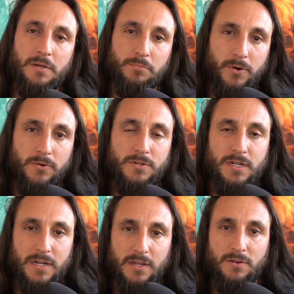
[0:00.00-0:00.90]
approached
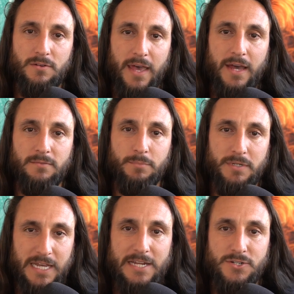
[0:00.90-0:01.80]
and hear that
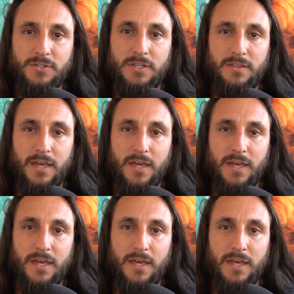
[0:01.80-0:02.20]
potentially